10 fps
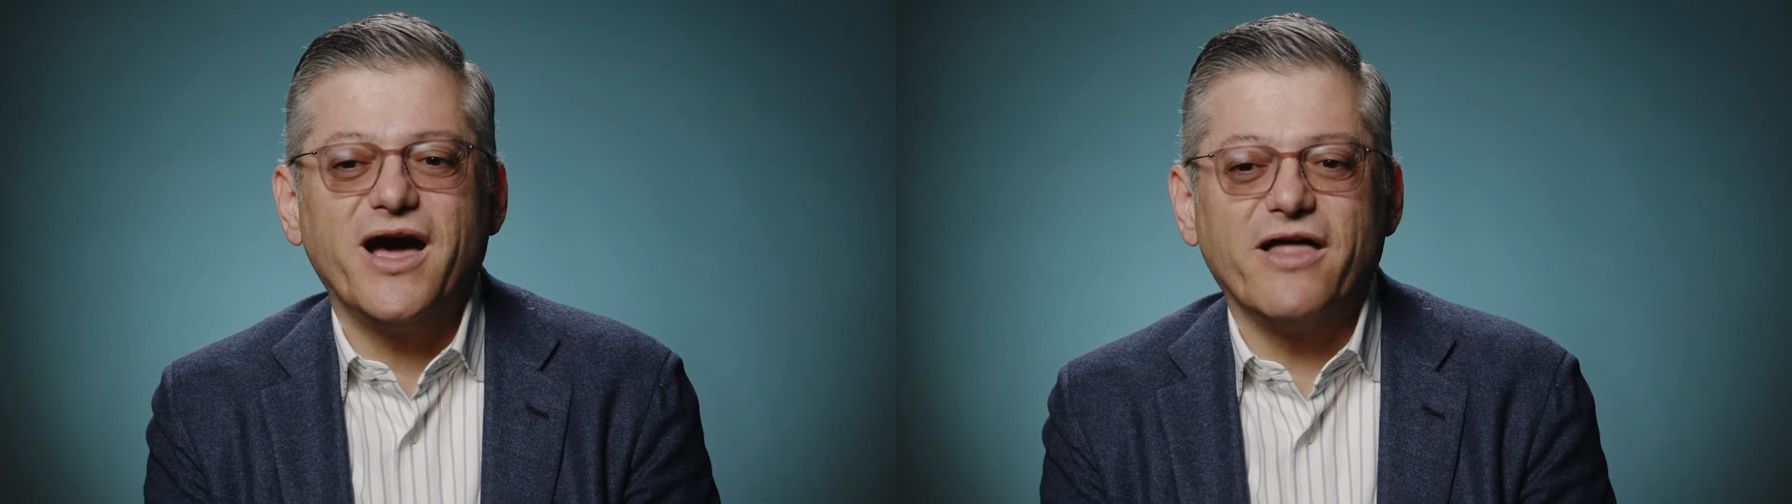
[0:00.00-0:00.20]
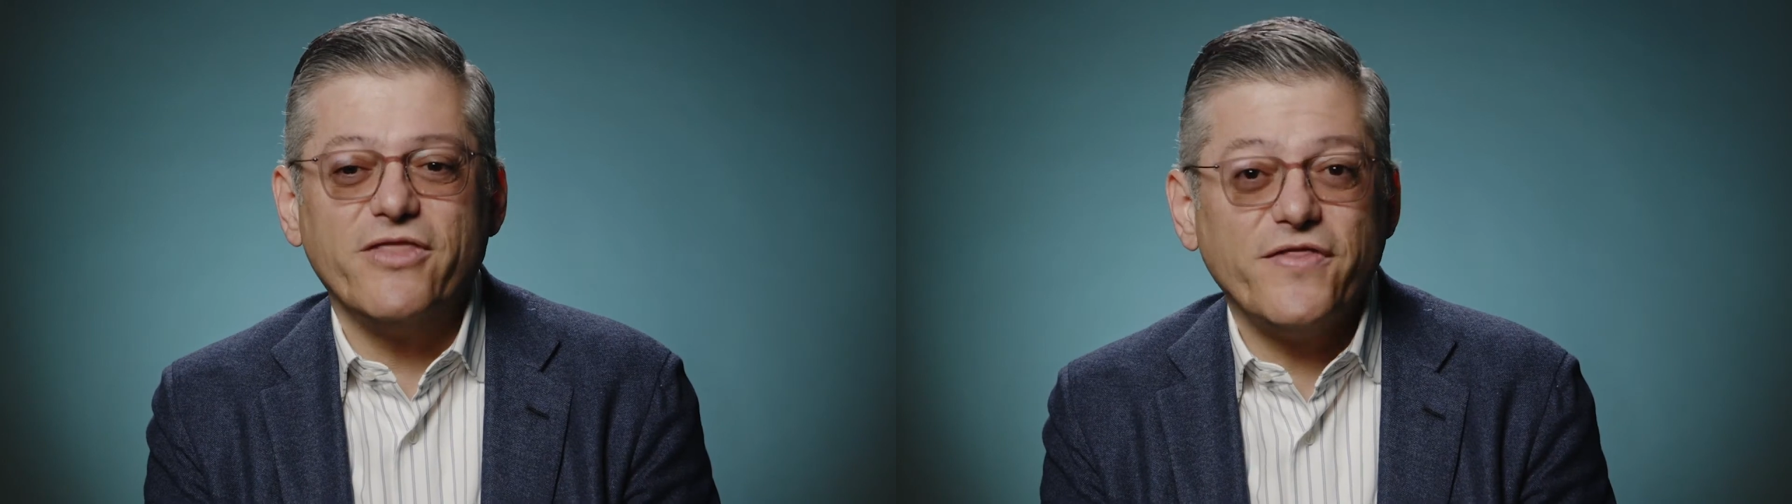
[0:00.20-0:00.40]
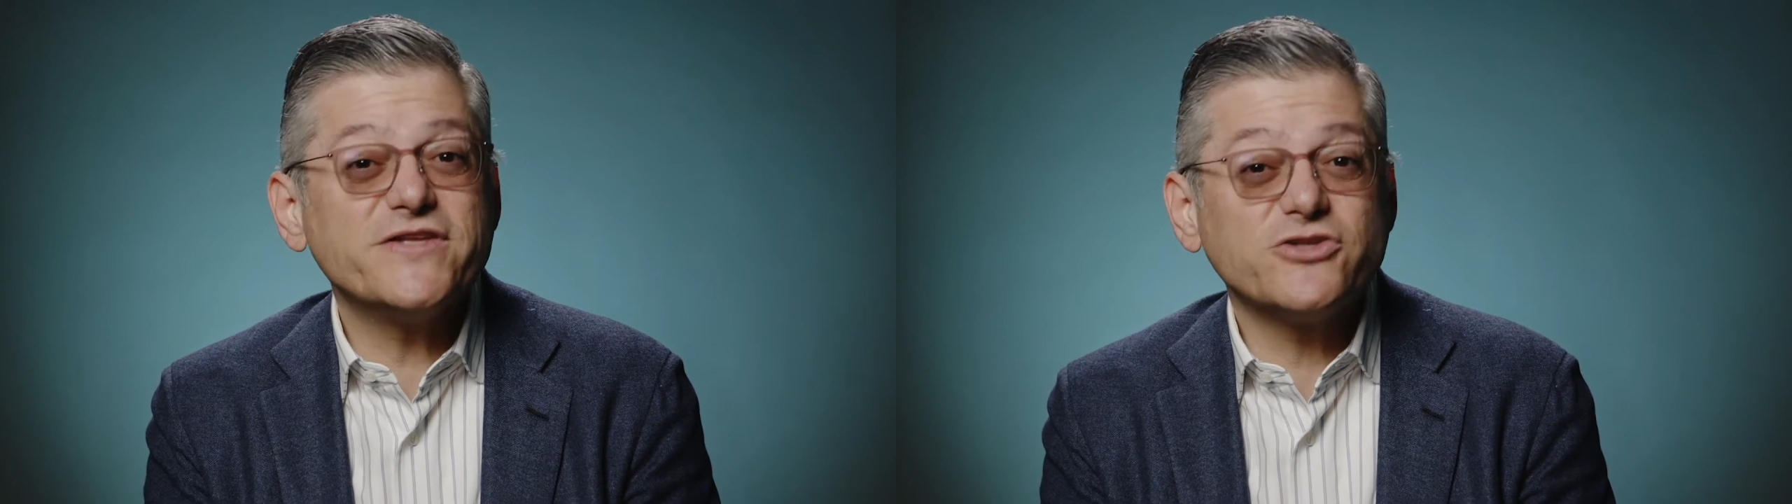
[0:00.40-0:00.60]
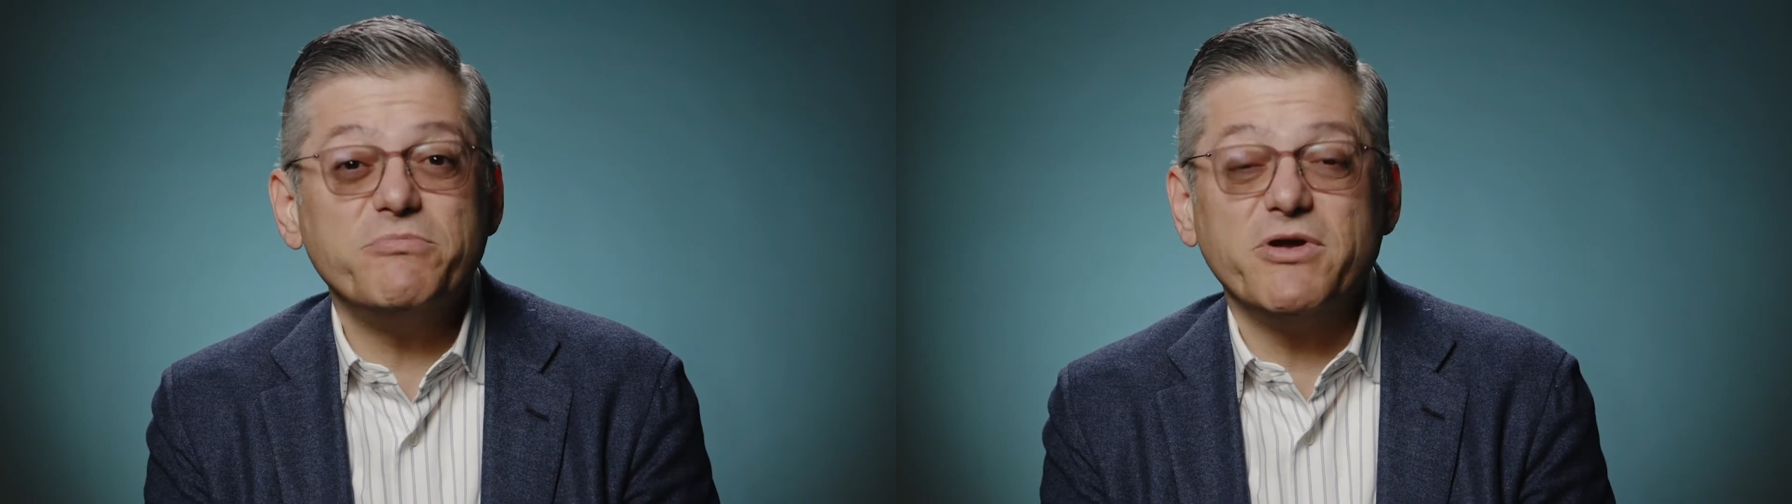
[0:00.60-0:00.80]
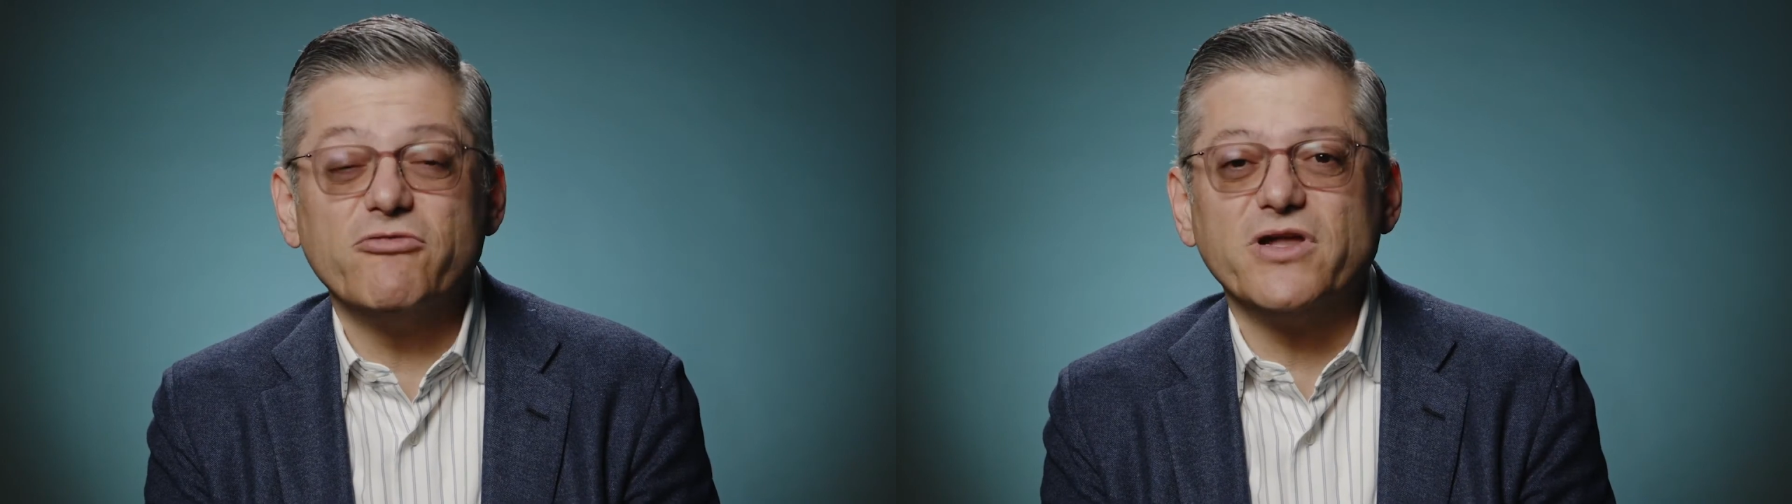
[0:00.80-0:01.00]
that this
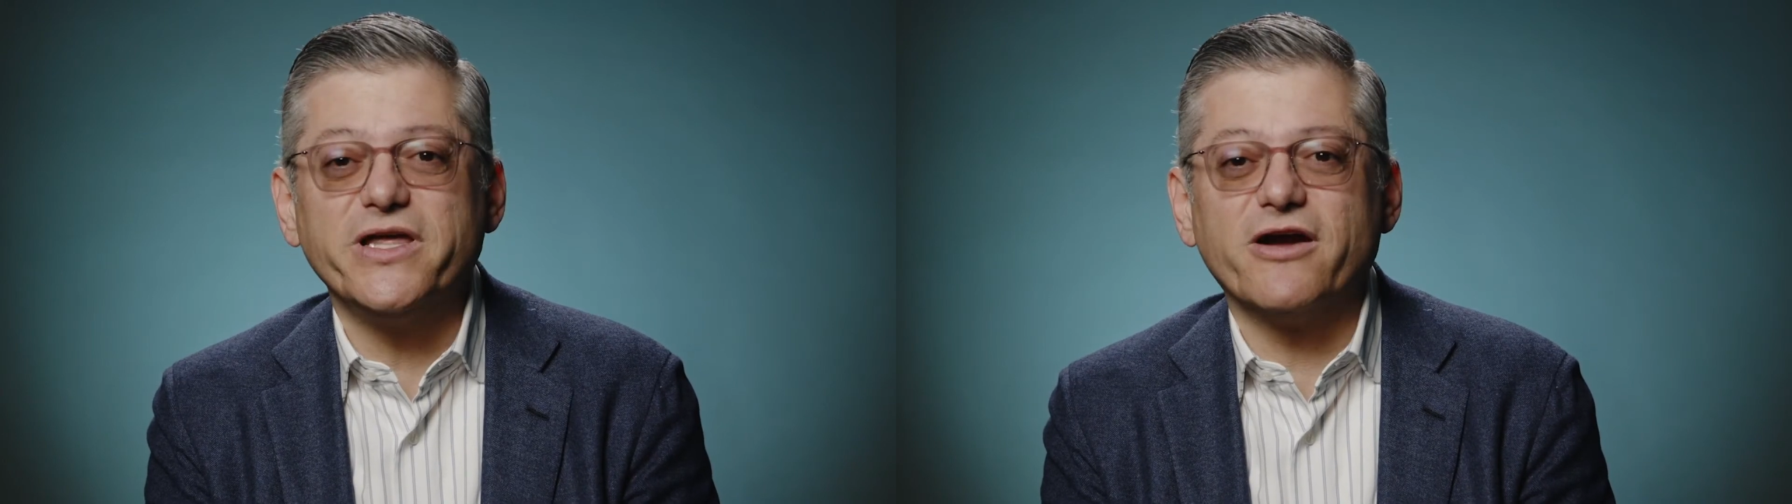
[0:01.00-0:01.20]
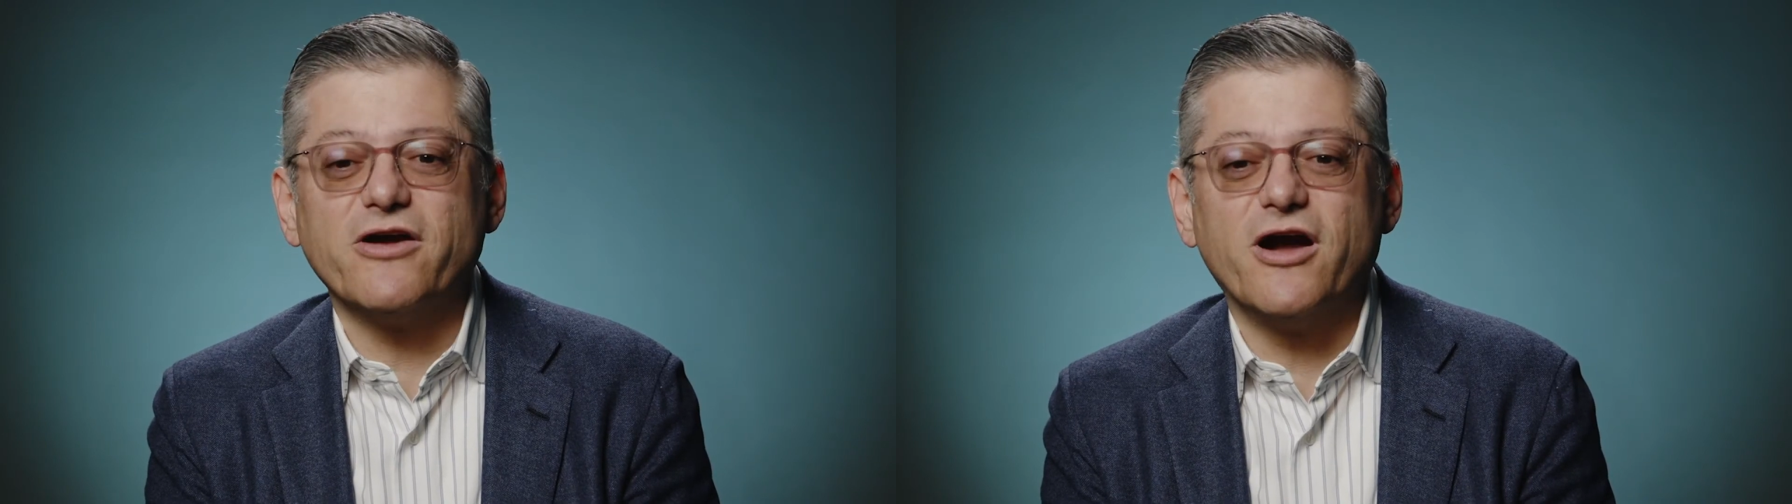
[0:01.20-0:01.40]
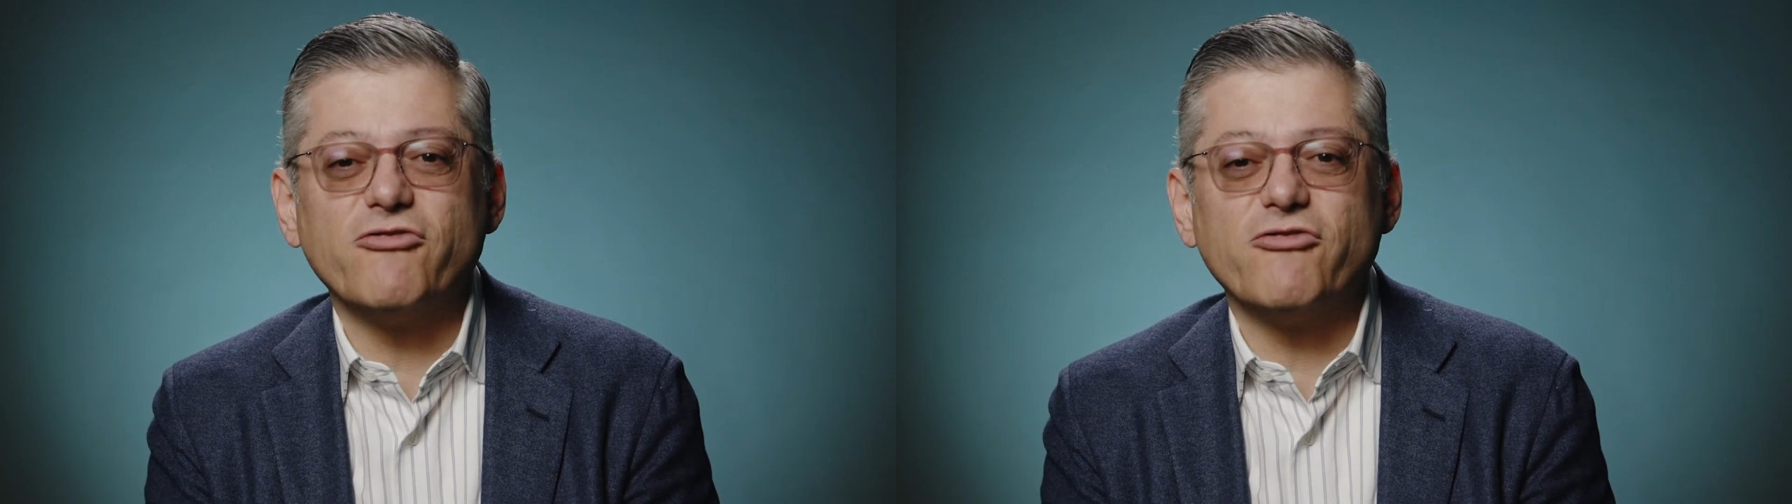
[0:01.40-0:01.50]
could be really a